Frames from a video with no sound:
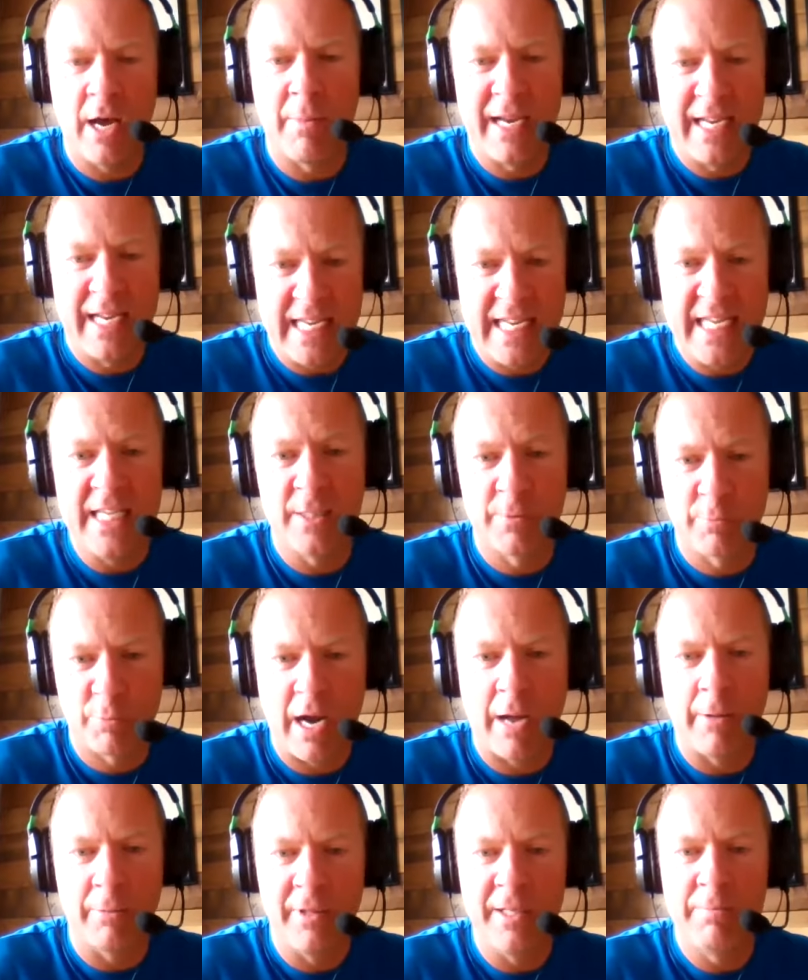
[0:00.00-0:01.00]
my knee is
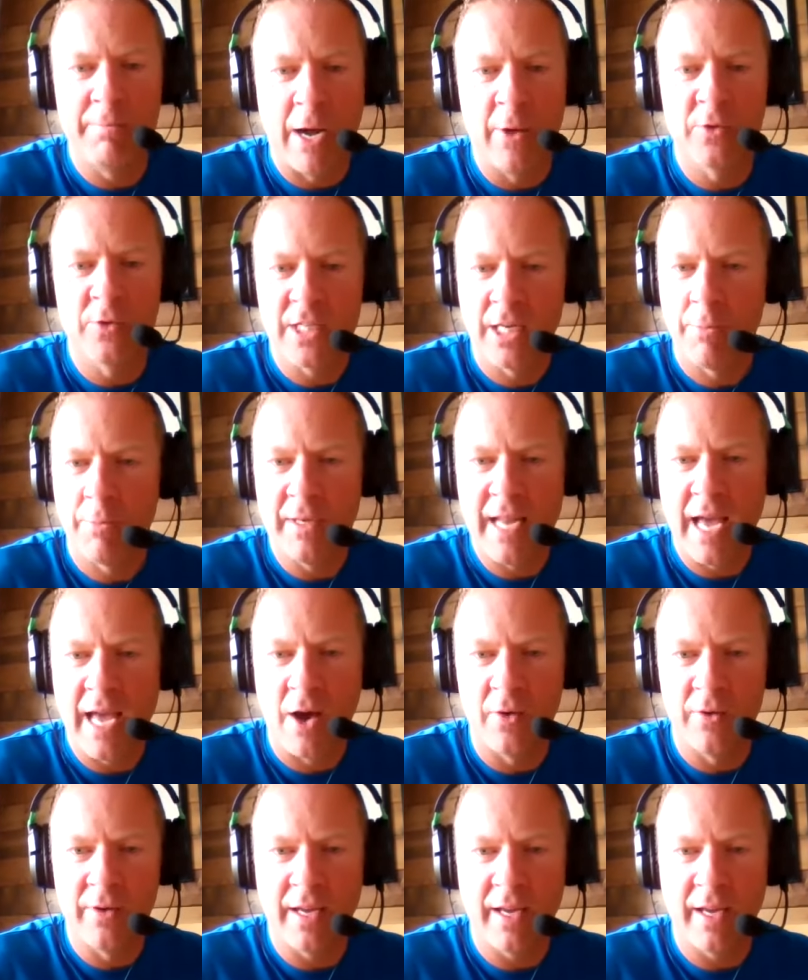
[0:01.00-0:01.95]
probably bouncing up and down.